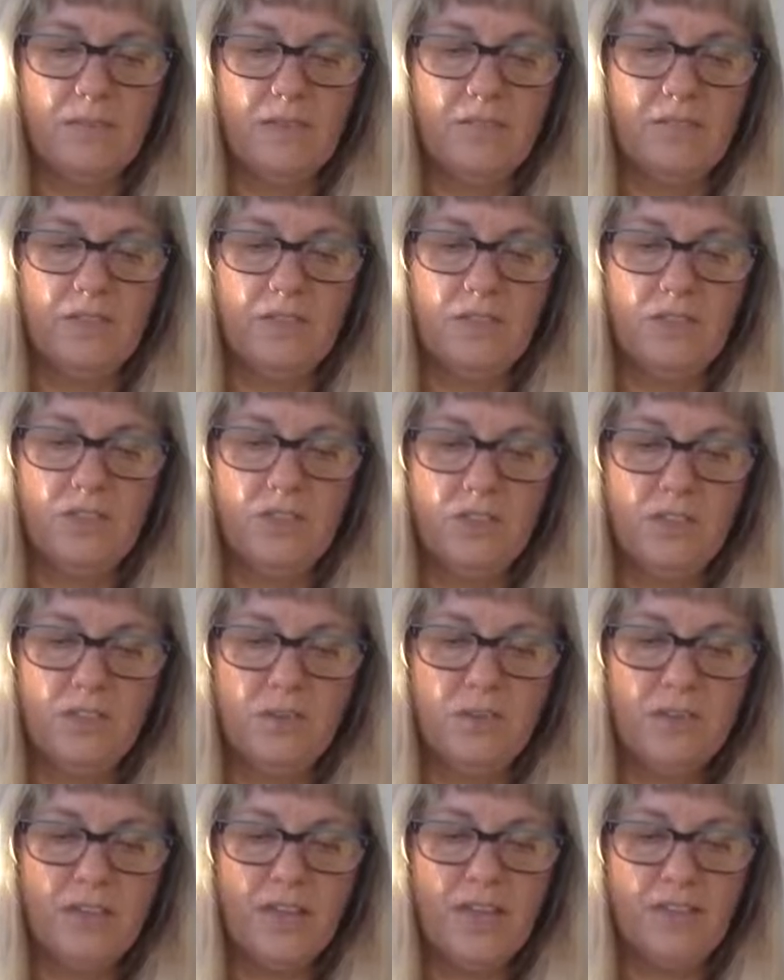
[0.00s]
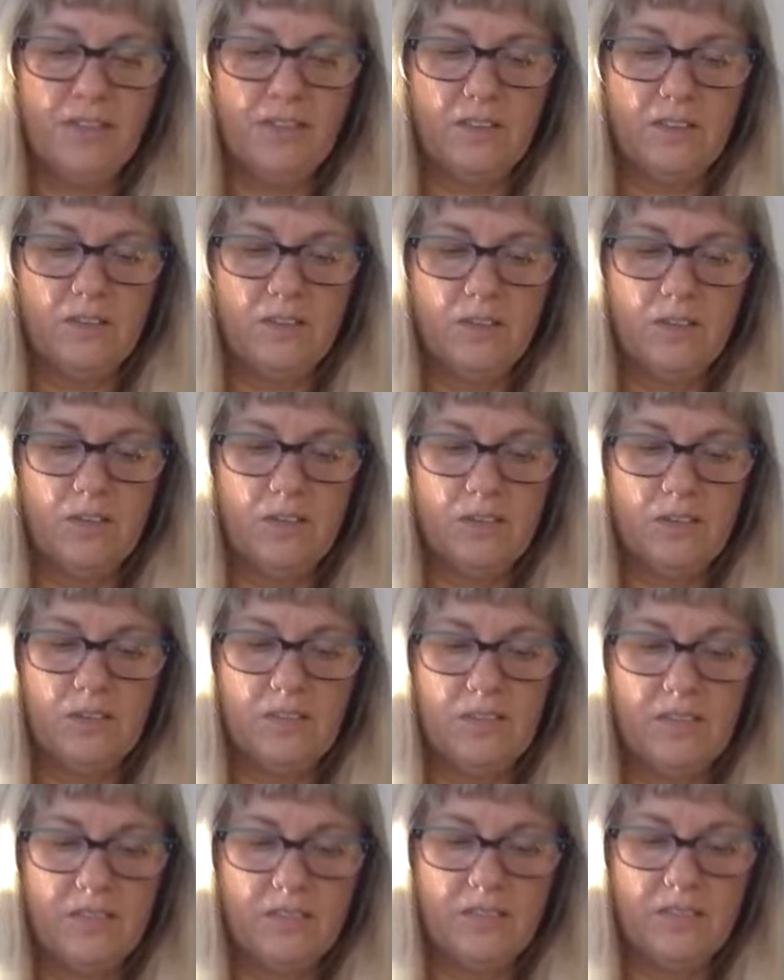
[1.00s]
of the Jews and the Jewish
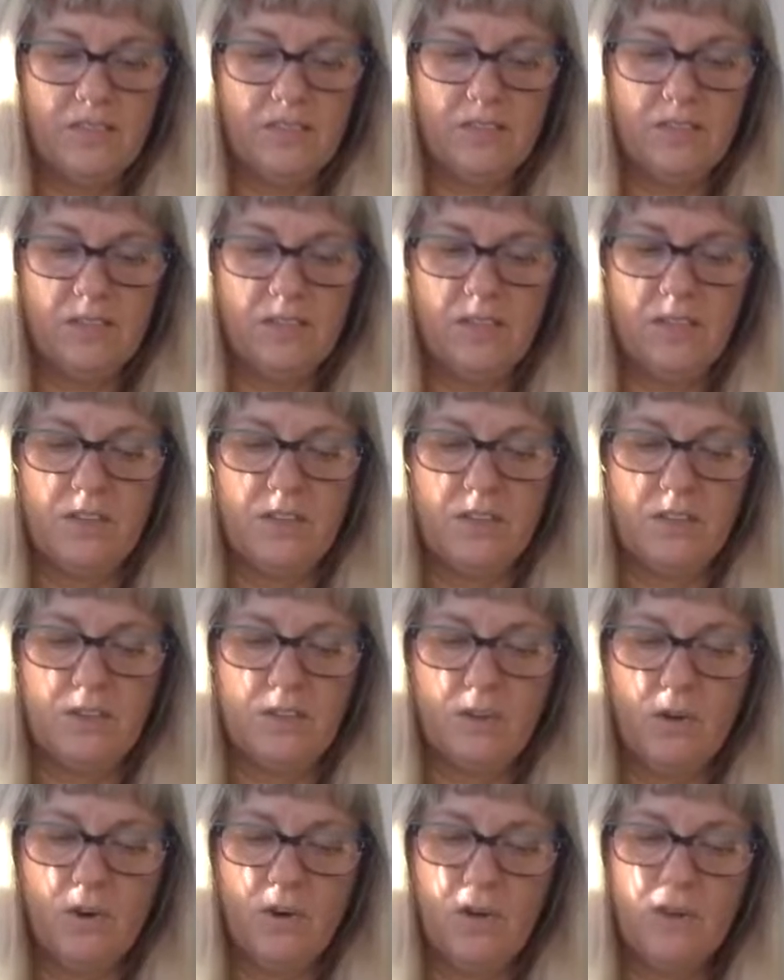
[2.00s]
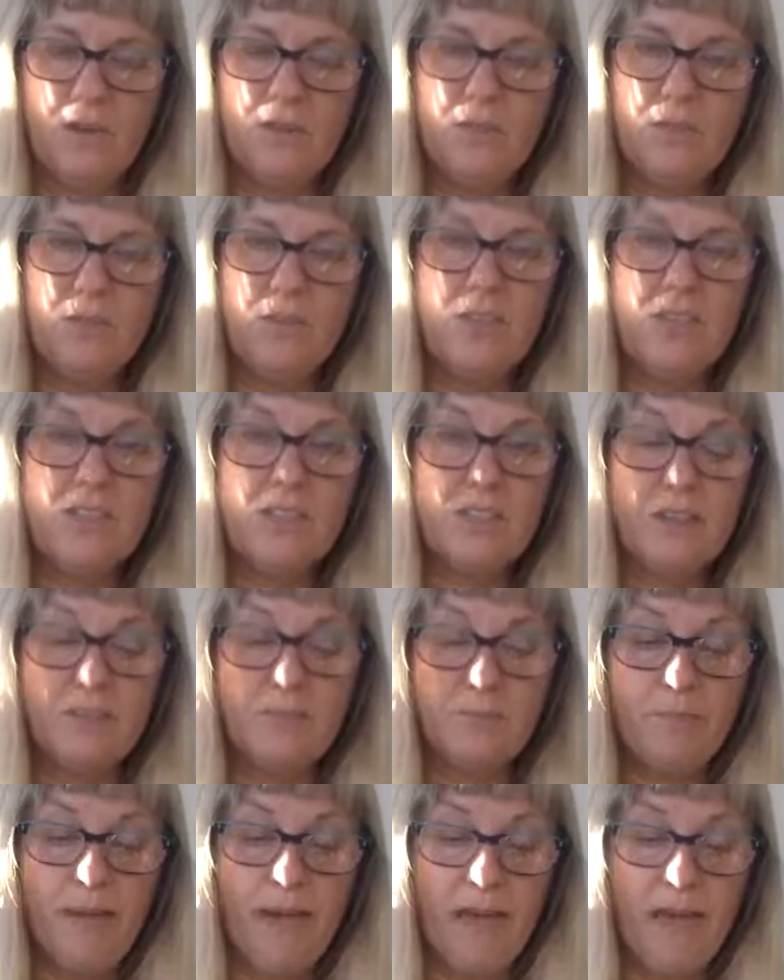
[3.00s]
religion to the historical region of
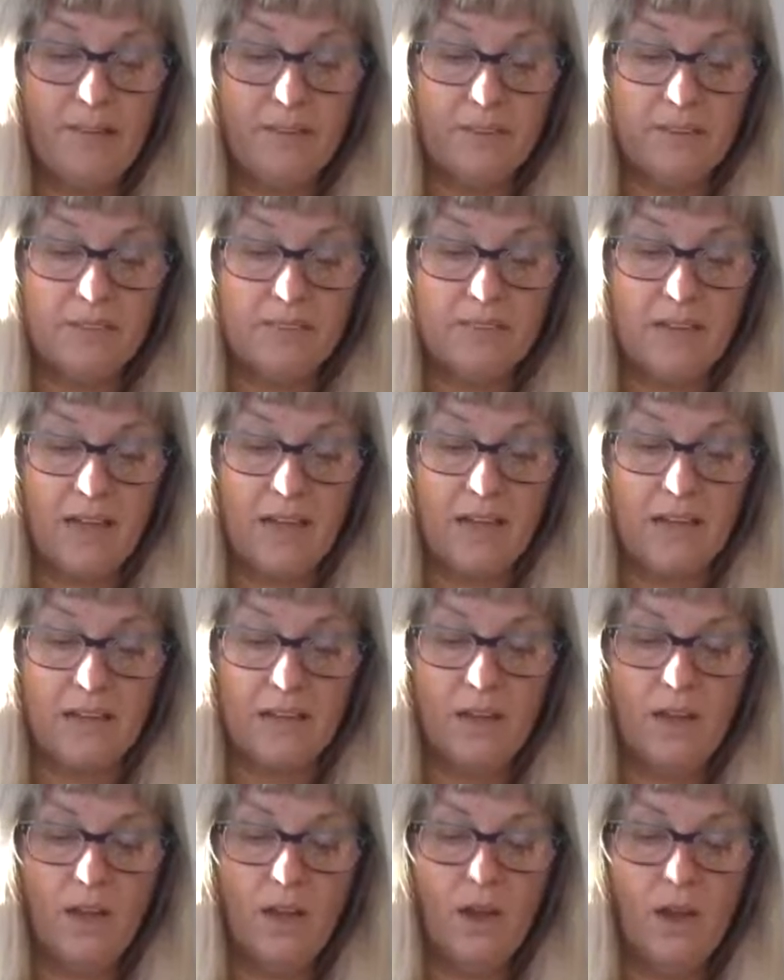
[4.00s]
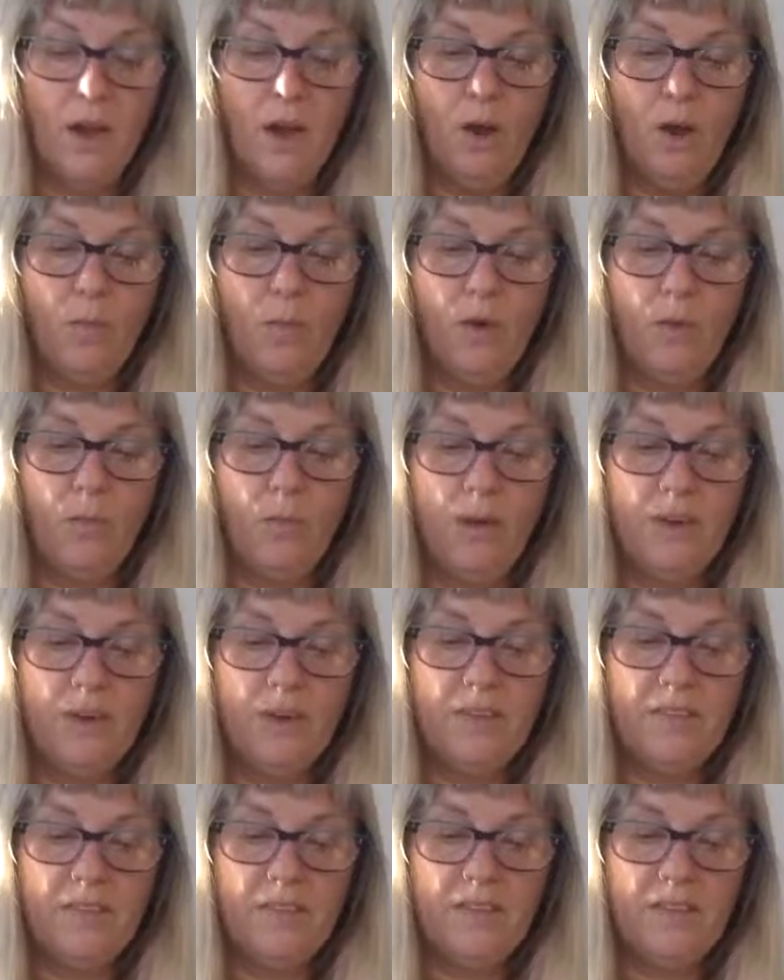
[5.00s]
Palestine, where one
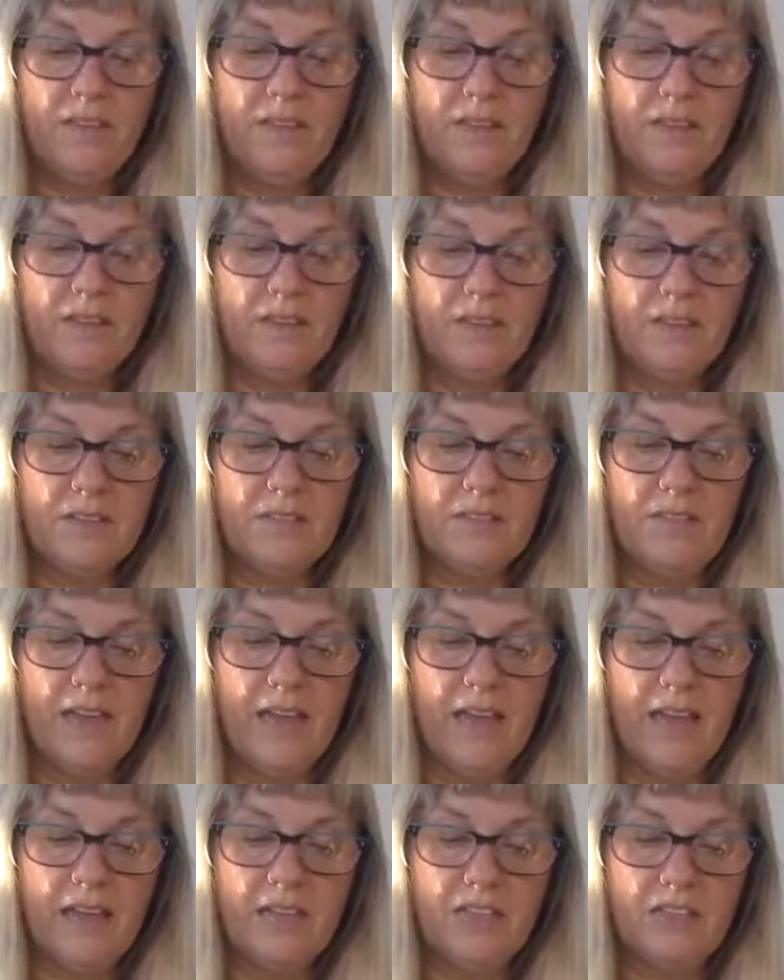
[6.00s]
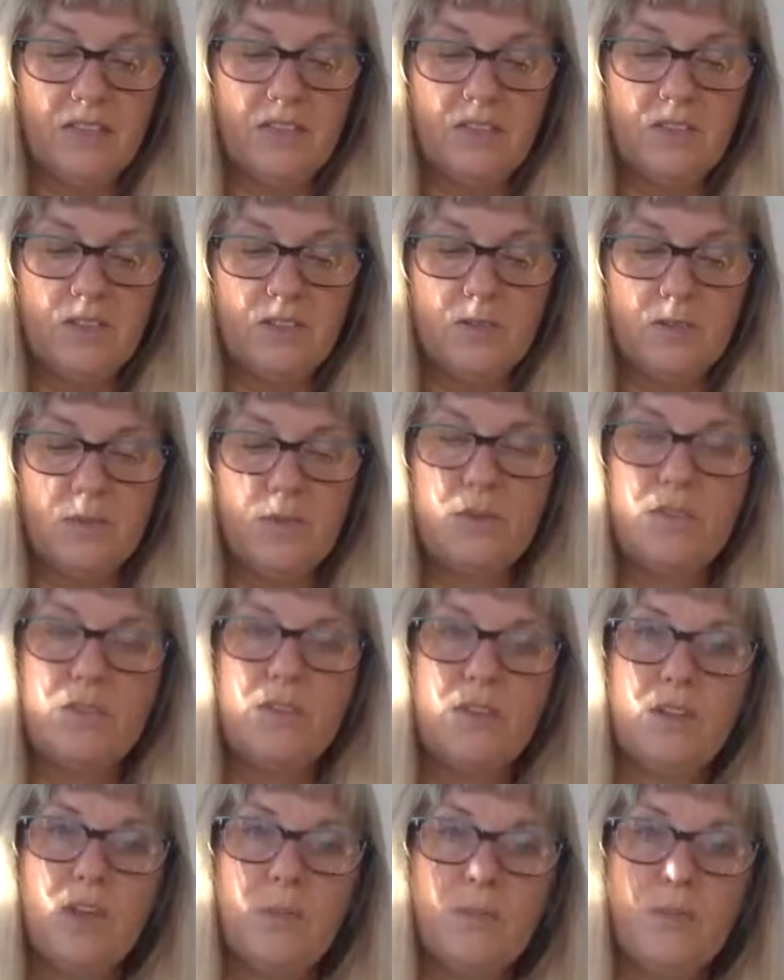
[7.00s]
of the hills of ancient
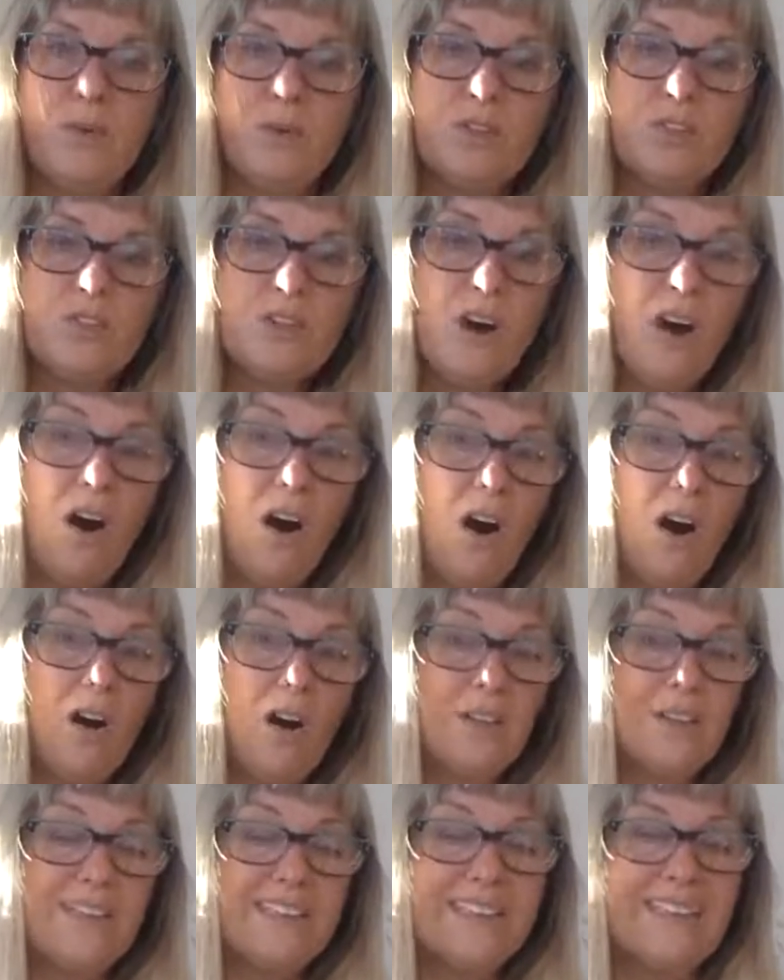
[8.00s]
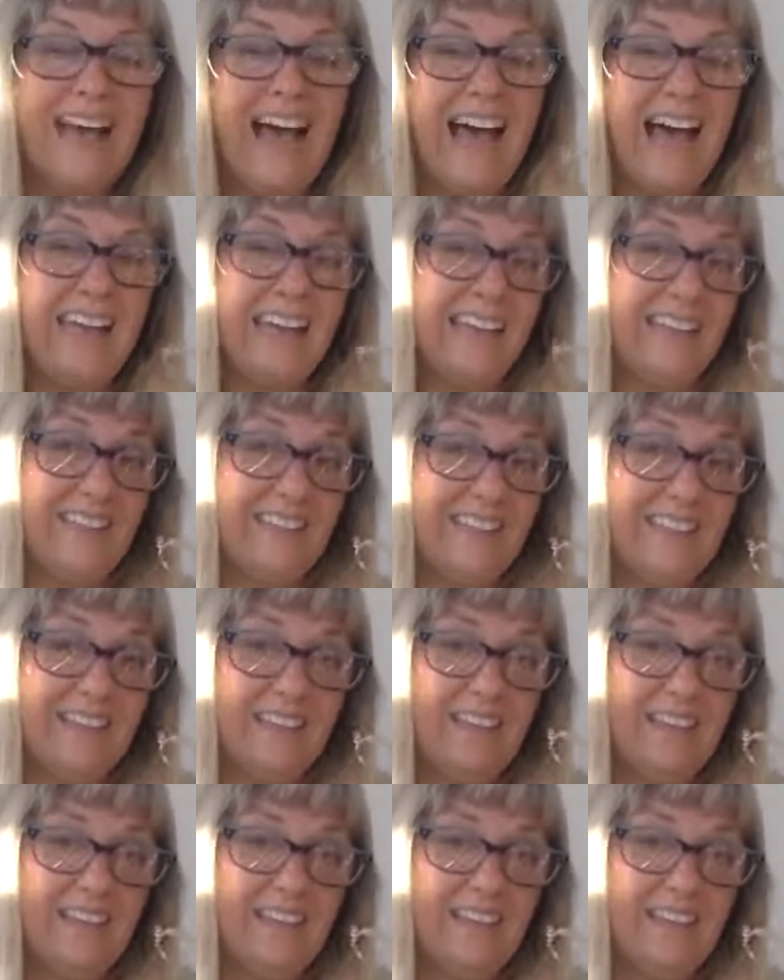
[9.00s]
Jerusalem was called Zion.